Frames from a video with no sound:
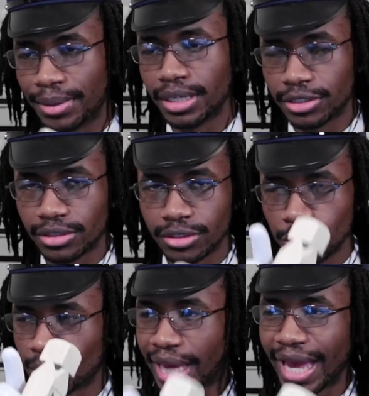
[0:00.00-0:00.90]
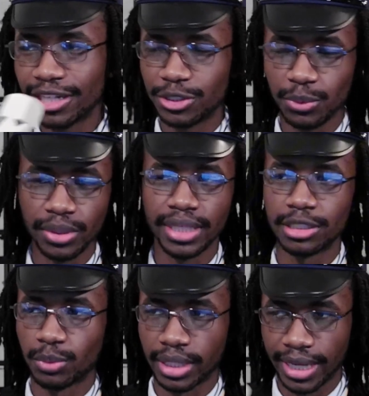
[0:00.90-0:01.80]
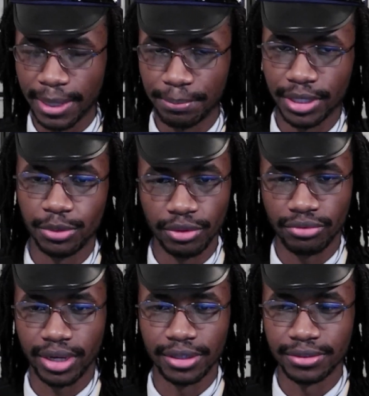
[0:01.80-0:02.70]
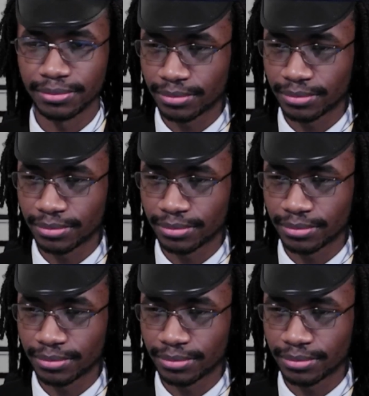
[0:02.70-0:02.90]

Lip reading: but you can't do this with an MP3 file.